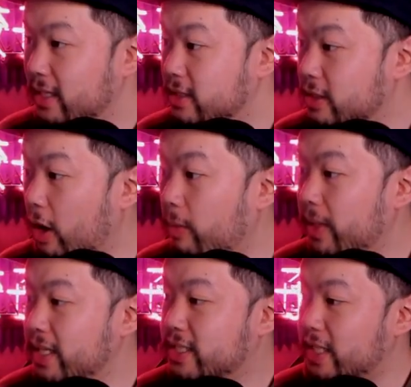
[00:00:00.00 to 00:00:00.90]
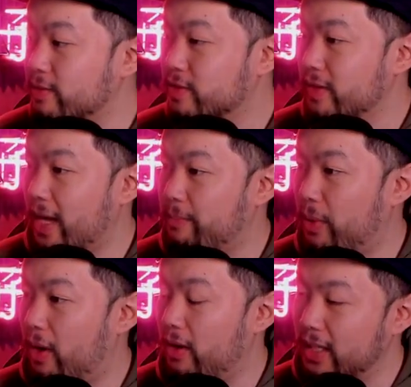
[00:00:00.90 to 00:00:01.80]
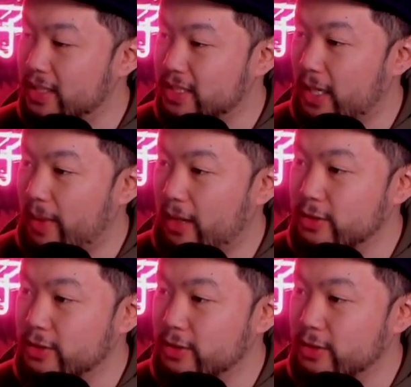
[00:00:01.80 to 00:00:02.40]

Nobody jumps for that ball. It somehow